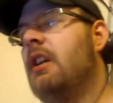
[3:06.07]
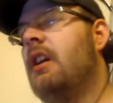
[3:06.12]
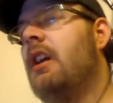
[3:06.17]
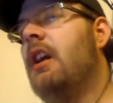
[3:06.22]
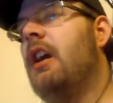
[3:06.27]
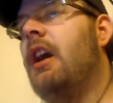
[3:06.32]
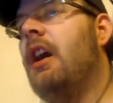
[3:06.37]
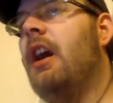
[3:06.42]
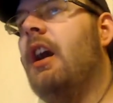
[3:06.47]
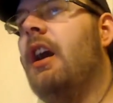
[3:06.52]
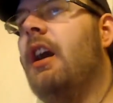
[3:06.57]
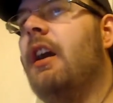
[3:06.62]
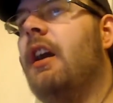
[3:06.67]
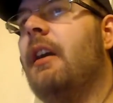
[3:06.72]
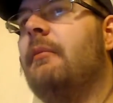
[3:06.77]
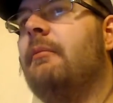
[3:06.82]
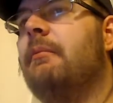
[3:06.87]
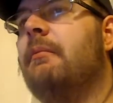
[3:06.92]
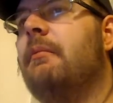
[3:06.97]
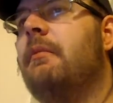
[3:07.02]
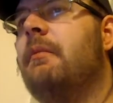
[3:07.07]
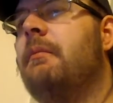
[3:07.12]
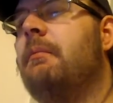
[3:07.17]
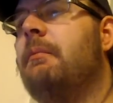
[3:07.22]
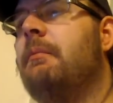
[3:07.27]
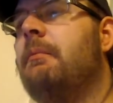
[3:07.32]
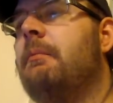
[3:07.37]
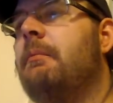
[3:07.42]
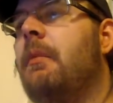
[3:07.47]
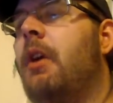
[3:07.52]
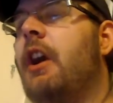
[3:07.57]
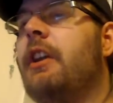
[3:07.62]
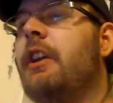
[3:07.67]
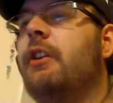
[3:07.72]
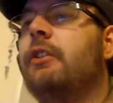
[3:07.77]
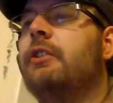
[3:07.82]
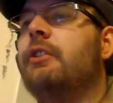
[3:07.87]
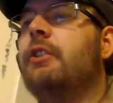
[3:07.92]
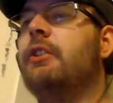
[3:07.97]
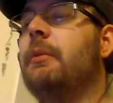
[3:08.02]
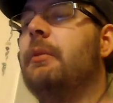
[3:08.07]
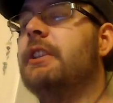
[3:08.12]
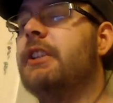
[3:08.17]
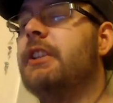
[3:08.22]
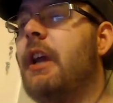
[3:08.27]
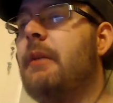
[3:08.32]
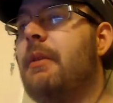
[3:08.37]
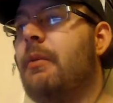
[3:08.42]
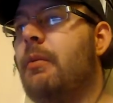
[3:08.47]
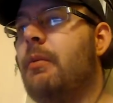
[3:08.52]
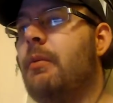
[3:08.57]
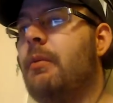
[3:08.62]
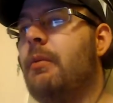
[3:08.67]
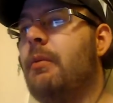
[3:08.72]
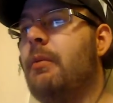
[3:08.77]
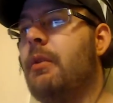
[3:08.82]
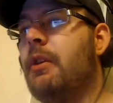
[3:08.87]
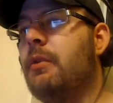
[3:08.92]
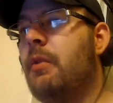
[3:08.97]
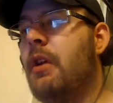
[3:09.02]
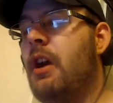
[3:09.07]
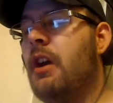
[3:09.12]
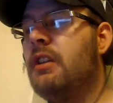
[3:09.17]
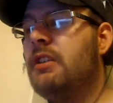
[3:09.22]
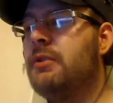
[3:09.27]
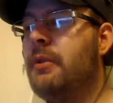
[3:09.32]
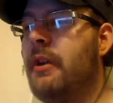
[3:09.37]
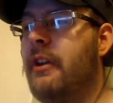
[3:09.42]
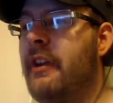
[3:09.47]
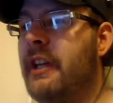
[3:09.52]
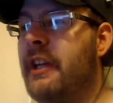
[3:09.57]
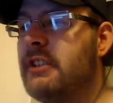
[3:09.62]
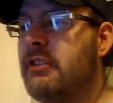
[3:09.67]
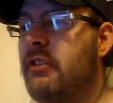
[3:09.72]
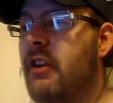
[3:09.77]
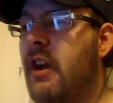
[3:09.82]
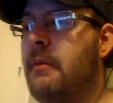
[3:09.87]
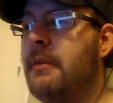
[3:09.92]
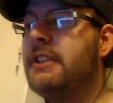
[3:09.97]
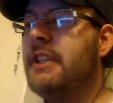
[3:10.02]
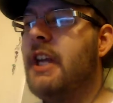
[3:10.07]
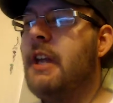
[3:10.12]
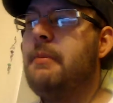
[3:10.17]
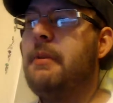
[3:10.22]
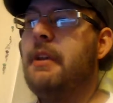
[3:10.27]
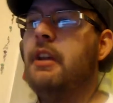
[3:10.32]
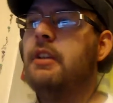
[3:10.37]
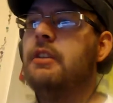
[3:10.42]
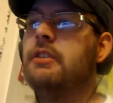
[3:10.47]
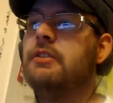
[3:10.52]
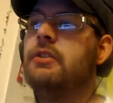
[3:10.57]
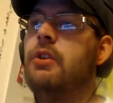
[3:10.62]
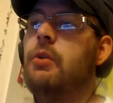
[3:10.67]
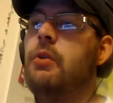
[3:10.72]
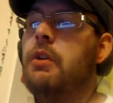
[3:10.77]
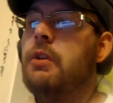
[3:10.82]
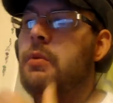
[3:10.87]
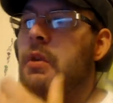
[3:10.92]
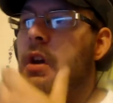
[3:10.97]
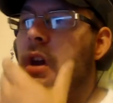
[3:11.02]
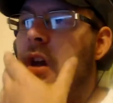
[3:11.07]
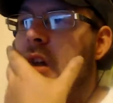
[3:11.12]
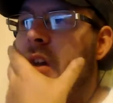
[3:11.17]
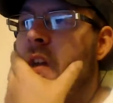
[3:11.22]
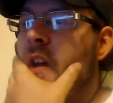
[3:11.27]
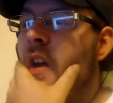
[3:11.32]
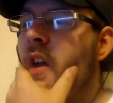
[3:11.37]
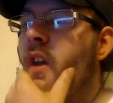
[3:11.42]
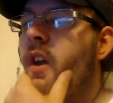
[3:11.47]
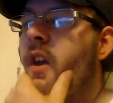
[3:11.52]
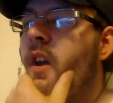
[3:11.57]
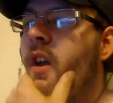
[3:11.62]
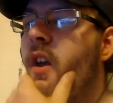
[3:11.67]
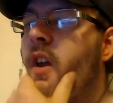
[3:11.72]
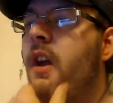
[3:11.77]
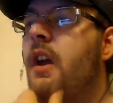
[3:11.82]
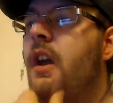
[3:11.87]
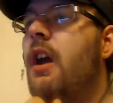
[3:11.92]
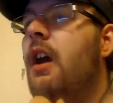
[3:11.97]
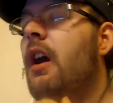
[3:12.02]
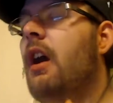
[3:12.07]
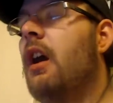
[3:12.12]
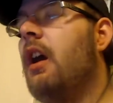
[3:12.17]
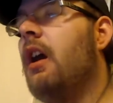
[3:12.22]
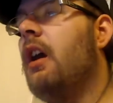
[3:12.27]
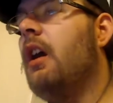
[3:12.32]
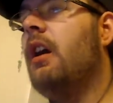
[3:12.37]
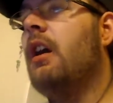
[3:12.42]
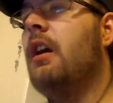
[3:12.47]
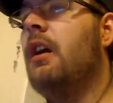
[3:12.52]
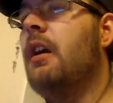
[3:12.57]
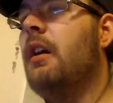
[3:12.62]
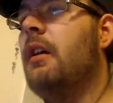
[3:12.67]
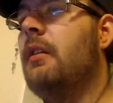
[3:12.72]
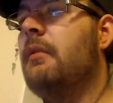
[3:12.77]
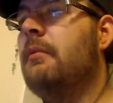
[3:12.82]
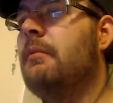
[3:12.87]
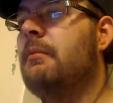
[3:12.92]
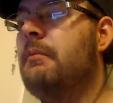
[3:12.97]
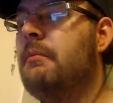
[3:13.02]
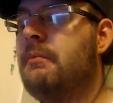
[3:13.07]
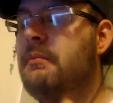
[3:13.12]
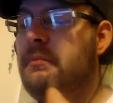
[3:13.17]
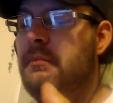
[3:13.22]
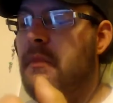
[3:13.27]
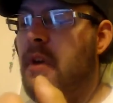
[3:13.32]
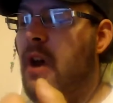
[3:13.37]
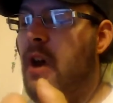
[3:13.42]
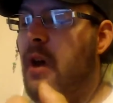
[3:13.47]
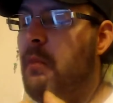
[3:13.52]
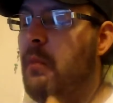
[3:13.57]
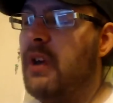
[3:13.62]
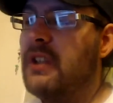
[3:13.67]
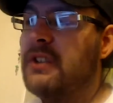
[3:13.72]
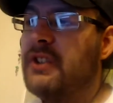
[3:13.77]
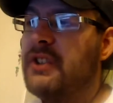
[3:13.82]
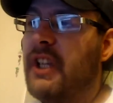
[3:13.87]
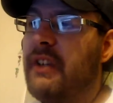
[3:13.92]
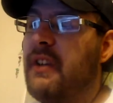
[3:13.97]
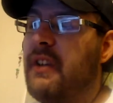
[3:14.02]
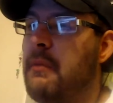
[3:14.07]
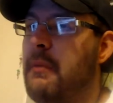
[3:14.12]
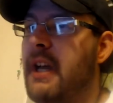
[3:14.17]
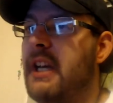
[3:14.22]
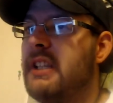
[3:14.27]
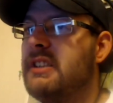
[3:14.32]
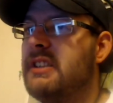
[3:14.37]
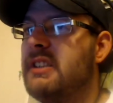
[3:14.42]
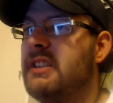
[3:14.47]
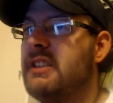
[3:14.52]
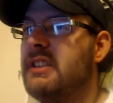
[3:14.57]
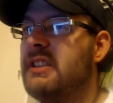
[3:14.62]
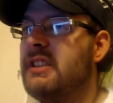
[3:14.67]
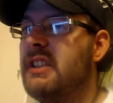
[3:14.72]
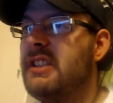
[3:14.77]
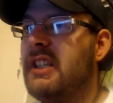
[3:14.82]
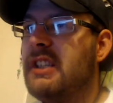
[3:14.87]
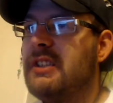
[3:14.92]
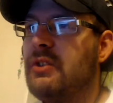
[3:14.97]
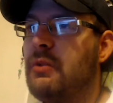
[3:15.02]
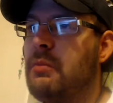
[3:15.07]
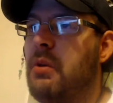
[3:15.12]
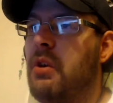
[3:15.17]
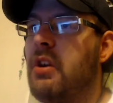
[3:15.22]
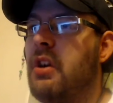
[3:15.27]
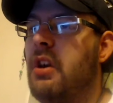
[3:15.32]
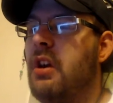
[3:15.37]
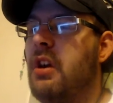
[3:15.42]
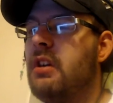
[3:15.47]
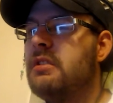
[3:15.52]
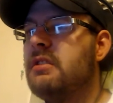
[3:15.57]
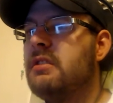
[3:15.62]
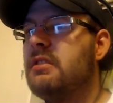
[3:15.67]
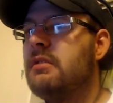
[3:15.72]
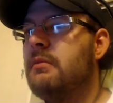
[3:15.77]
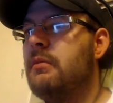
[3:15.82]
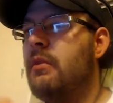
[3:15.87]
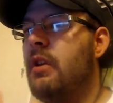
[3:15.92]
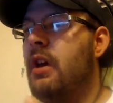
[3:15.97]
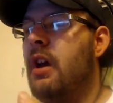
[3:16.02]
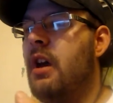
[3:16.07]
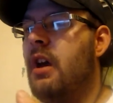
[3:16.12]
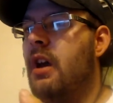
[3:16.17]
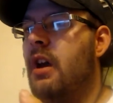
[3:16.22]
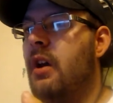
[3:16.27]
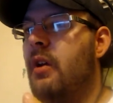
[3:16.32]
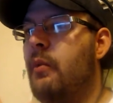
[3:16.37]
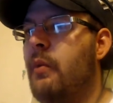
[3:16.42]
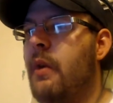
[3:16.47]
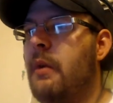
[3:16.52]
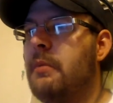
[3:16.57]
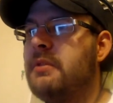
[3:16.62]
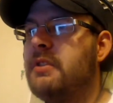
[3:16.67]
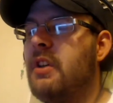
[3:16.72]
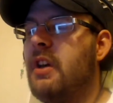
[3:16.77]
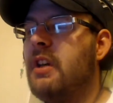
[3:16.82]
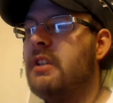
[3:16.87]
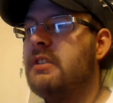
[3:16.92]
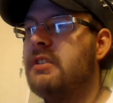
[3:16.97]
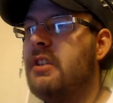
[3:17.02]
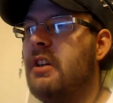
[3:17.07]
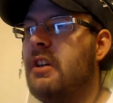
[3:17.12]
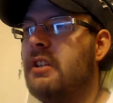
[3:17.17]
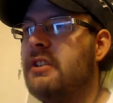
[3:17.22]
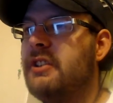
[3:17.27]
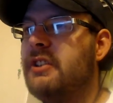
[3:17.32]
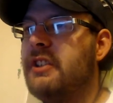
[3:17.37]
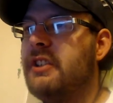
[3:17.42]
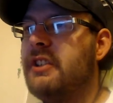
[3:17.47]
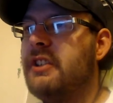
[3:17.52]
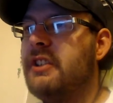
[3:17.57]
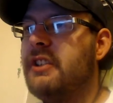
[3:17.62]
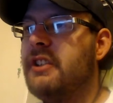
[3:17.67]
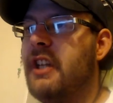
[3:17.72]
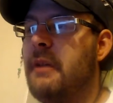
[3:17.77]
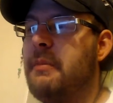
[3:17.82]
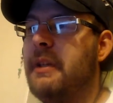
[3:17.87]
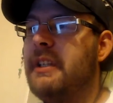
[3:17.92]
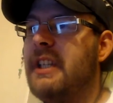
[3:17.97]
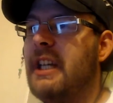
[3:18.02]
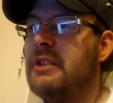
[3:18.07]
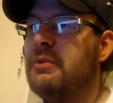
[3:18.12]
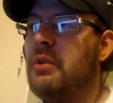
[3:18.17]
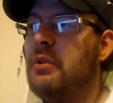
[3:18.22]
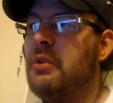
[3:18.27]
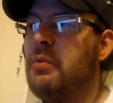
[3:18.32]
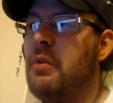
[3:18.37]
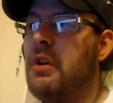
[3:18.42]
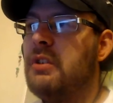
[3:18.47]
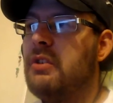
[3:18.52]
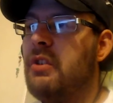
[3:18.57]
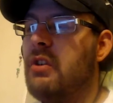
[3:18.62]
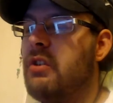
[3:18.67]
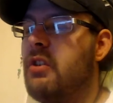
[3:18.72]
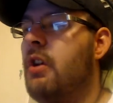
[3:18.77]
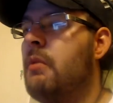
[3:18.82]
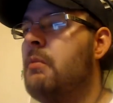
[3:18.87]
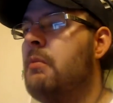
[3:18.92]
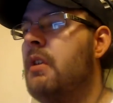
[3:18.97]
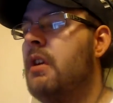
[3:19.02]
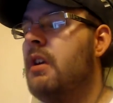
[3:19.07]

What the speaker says: My YouTube is JP Woodwork. Twitter and Instagram is JP_Woodwork. I'm one sick for the Makers International podcast. Websites are jp-woodwork.com